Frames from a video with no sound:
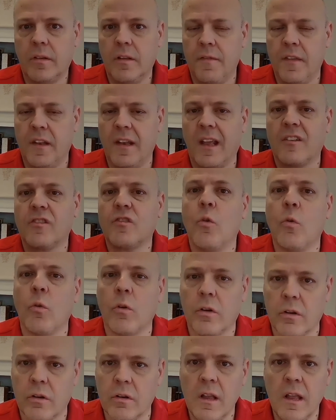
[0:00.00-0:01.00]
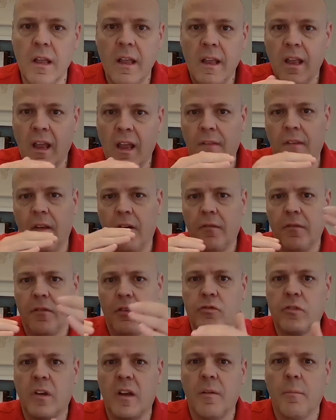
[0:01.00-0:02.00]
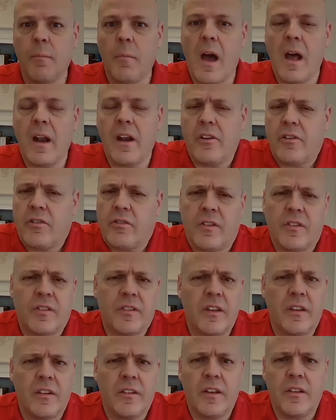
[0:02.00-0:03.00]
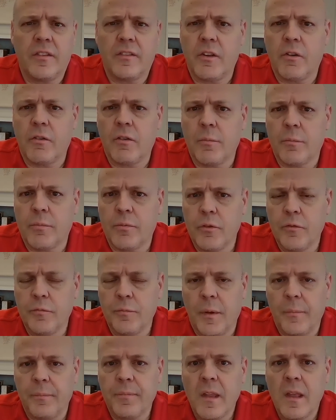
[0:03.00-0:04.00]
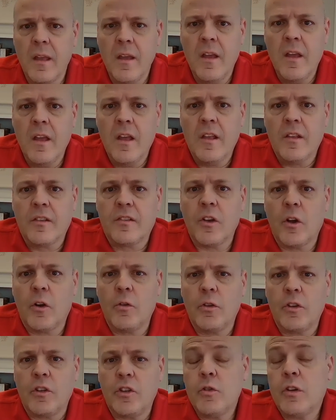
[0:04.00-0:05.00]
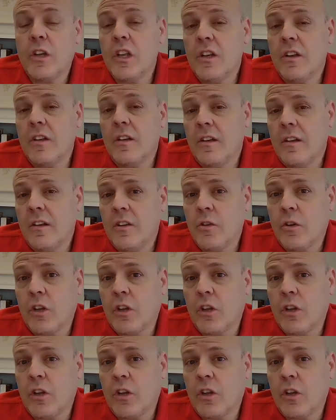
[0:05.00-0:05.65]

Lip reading: in the next quarter. And they're trying to monitor to see is there improvement. So you can